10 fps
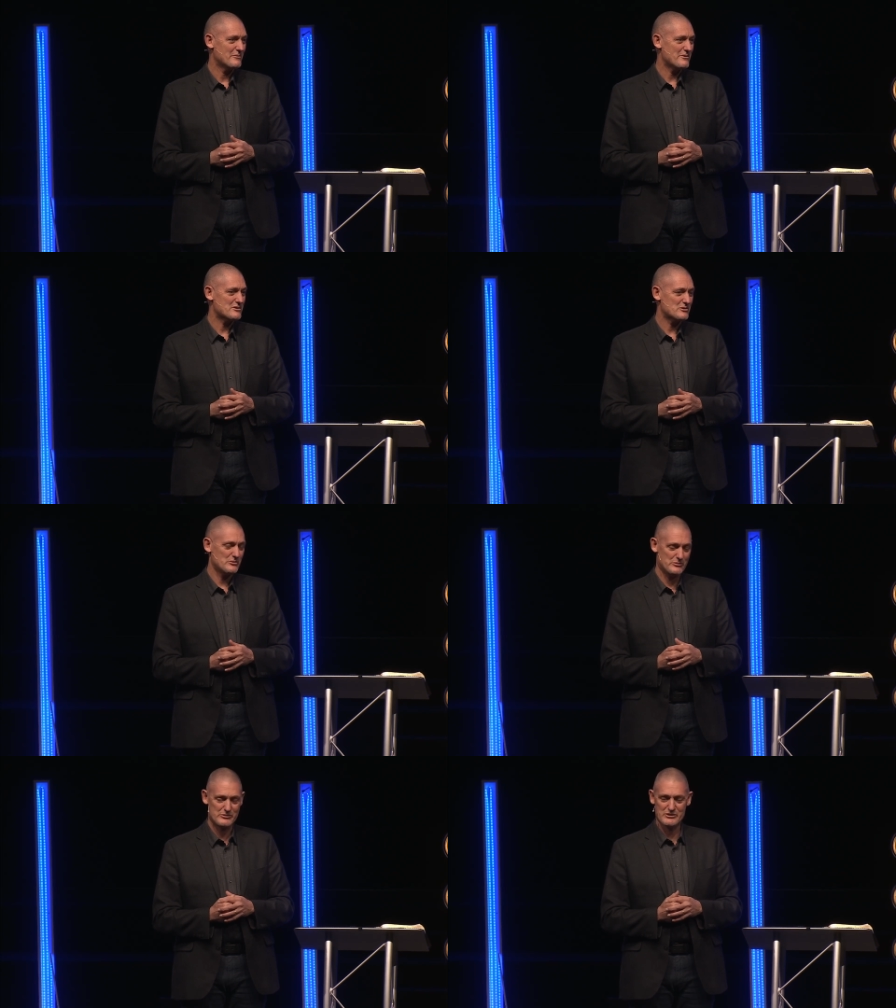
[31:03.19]
with
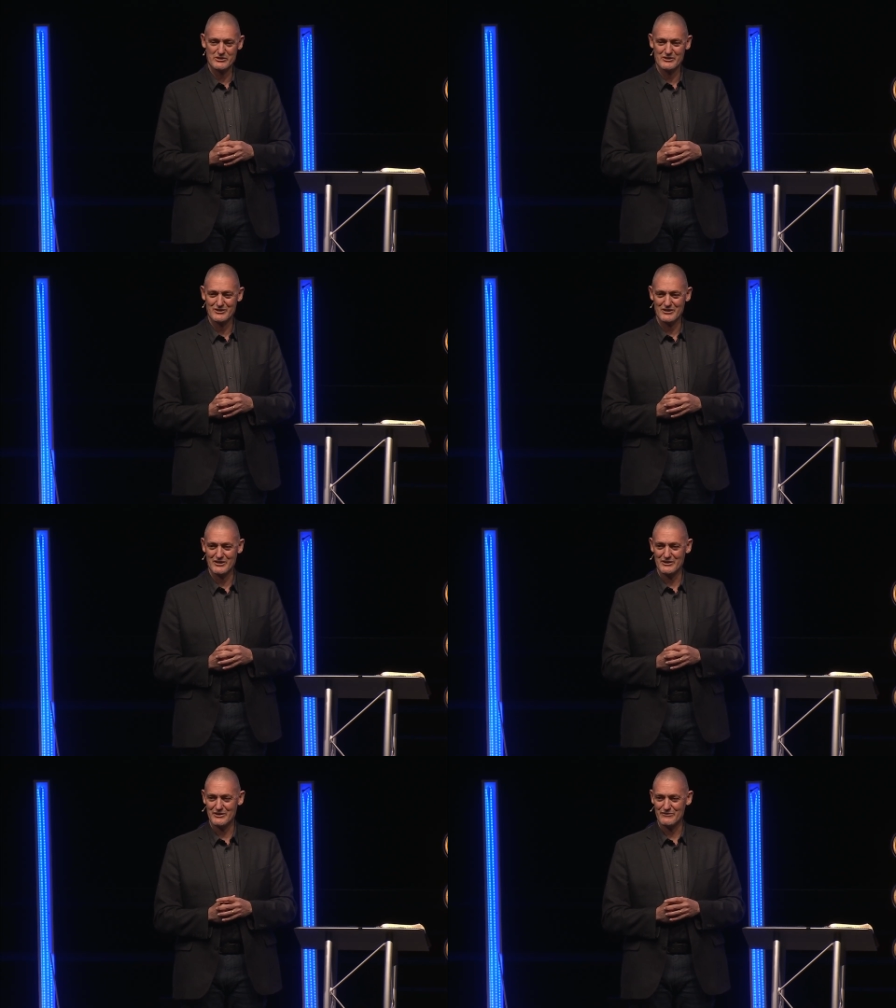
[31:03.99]
soot
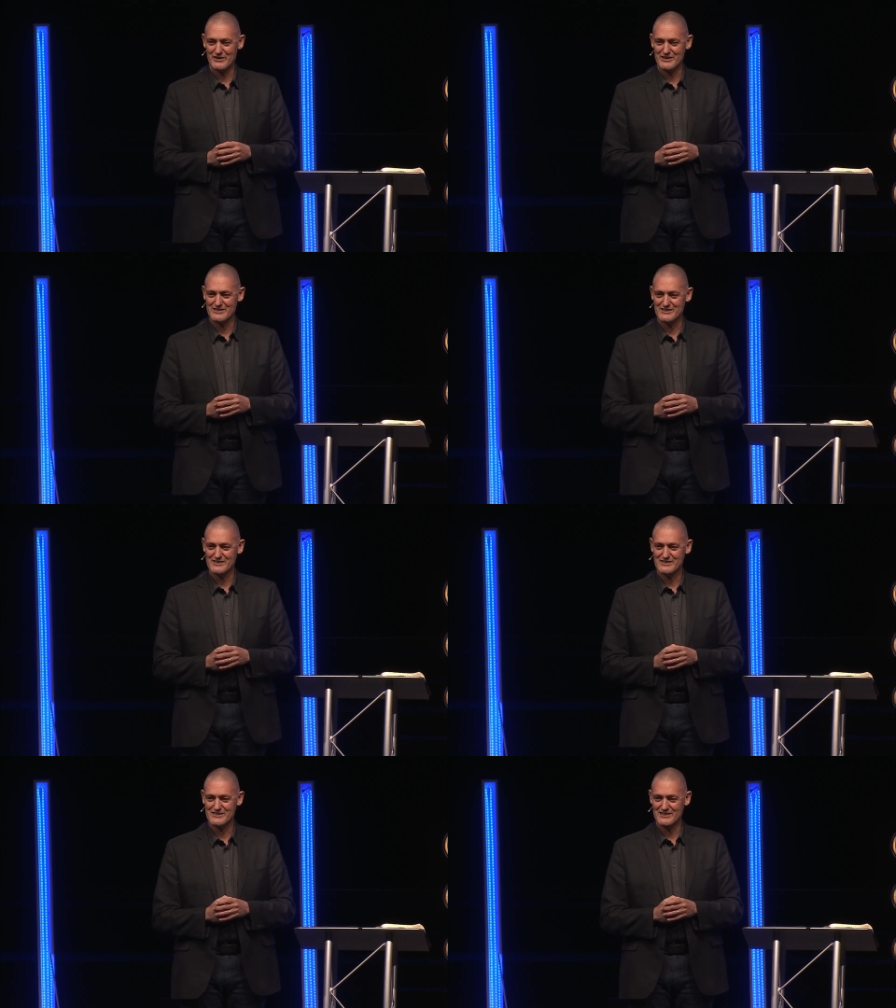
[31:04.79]
on their
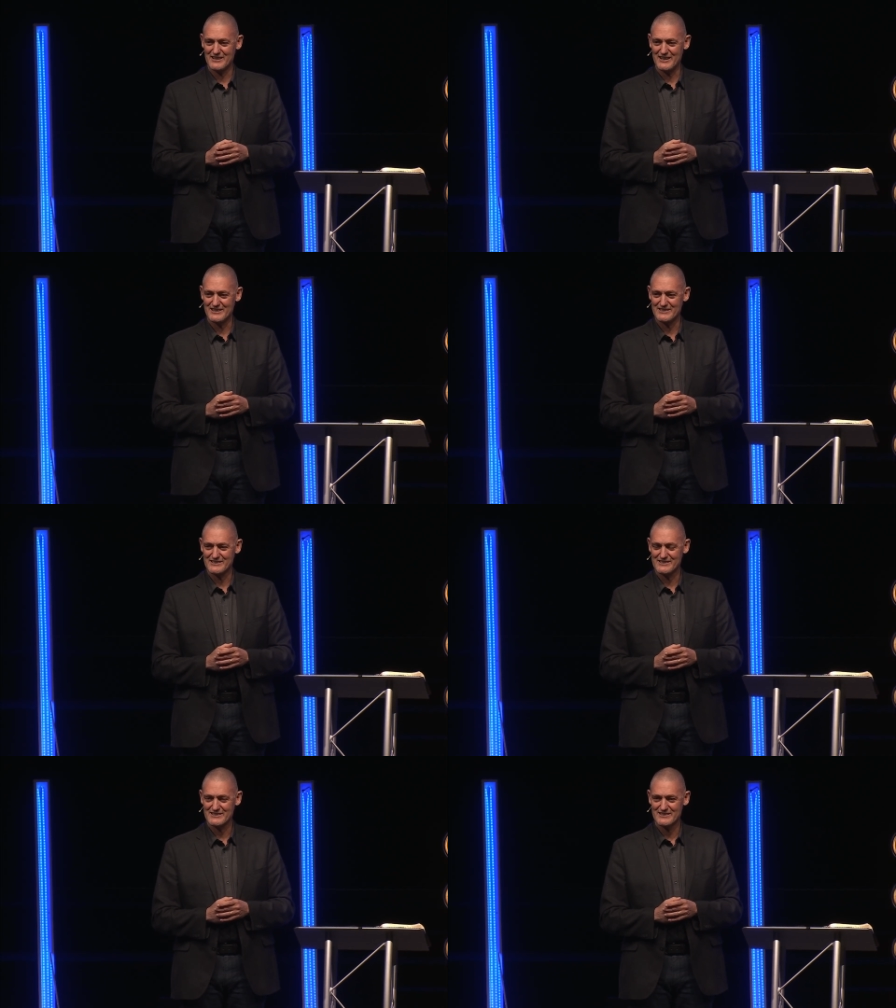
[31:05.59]
faces and
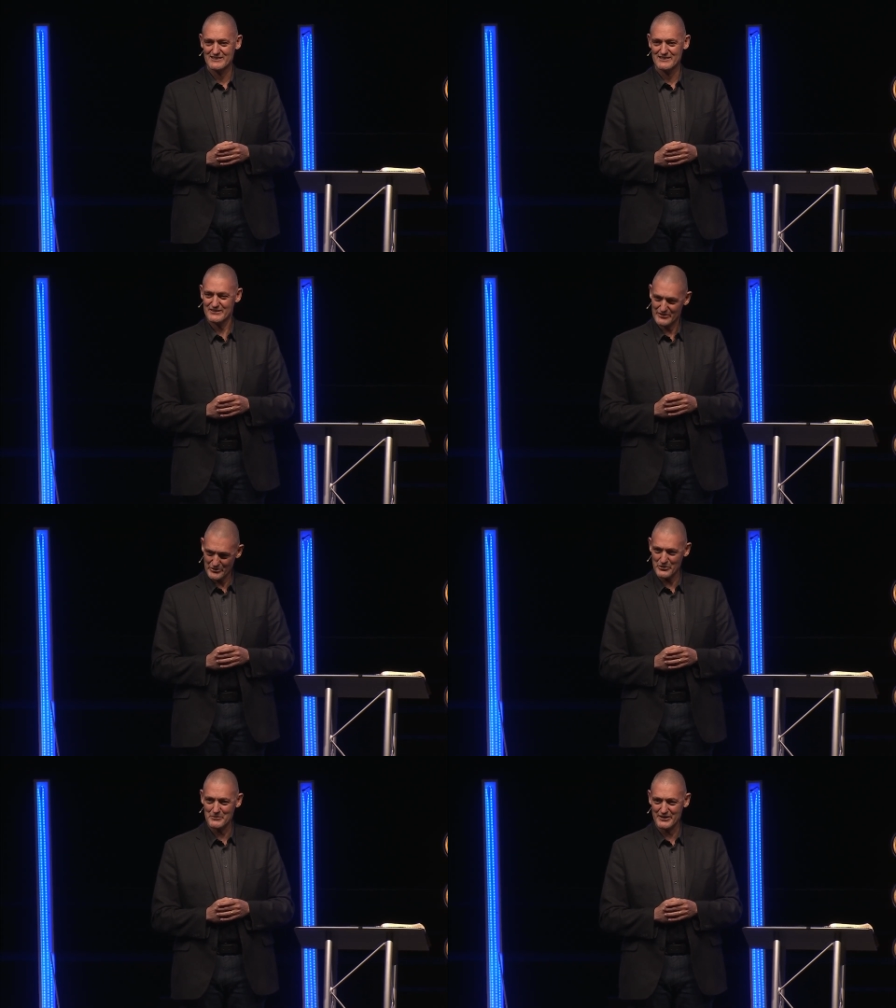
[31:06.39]
hands, the
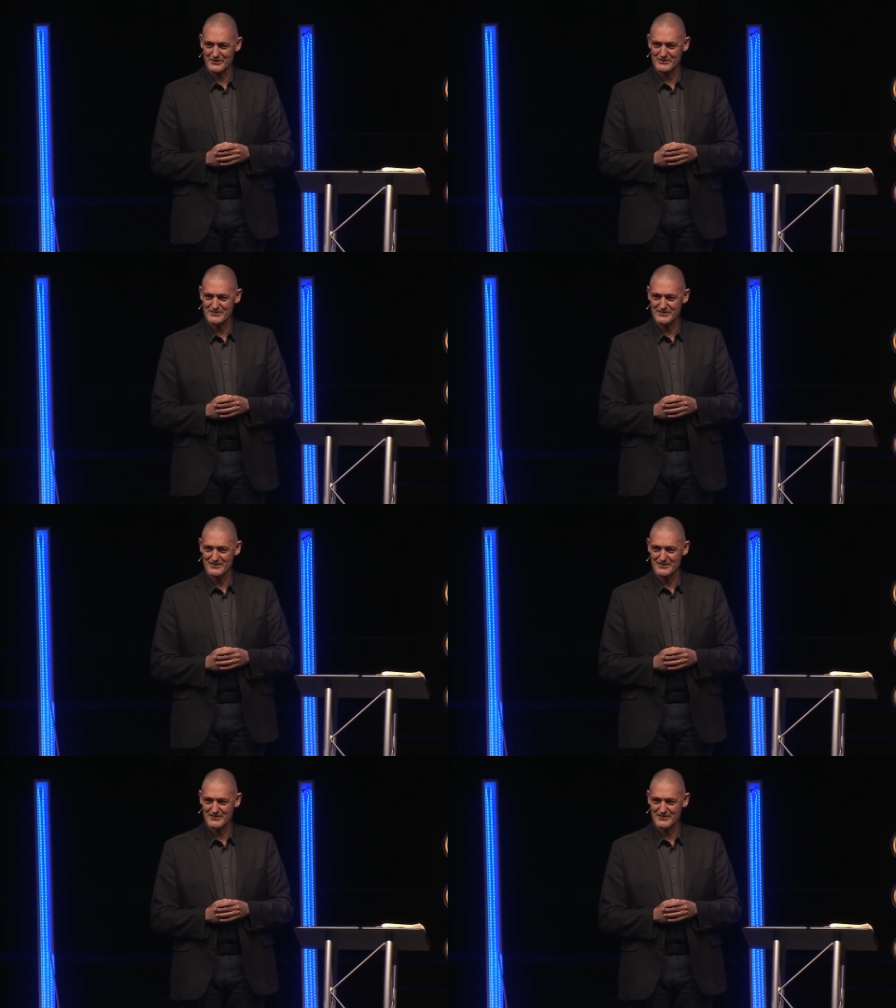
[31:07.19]
coal miners.